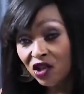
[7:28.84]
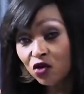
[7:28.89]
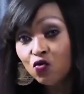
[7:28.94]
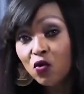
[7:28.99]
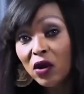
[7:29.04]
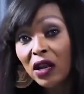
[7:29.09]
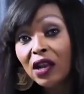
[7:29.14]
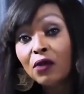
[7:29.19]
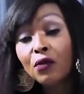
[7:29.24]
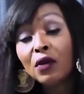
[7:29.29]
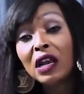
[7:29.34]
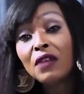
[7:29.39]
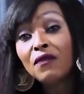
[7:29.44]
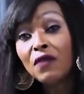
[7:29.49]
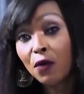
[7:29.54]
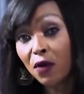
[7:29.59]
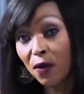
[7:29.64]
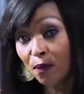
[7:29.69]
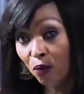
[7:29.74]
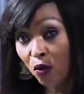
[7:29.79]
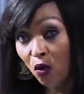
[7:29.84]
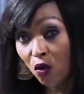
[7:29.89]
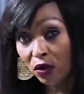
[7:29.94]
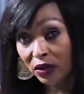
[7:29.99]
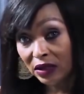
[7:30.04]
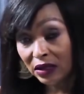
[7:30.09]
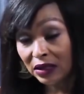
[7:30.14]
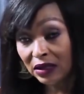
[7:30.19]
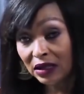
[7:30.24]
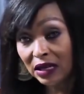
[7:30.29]
It's really, really very
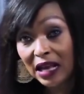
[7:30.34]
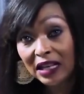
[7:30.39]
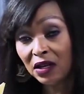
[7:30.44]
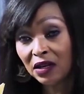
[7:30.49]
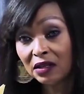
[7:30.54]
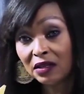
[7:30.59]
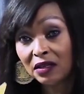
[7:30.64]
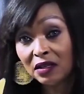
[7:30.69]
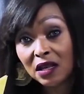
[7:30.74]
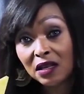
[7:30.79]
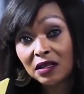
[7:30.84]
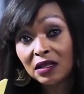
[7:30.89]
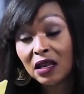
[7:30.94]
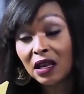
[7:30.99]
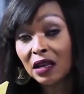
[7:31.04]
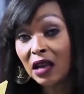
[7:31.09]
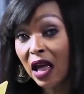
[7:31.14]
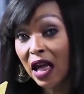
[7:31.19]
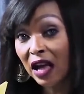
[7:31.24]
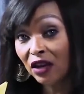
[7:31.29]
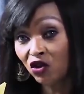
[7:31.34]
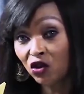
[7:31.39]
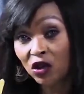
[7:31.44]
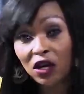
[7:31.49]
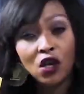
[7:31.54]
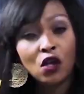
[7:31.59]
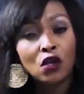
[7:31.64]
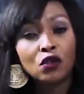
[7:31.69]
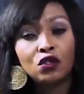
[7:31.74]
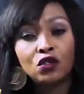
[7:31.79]
important because this can
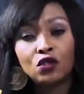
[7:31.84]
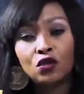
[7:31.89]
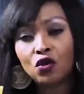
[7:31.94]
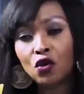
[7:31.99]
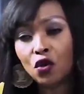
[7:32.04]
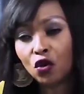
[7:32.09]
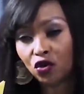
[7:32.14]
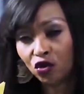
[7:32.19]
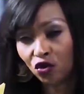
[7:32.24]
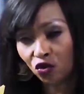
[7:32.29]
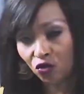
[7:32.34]
actually cost you your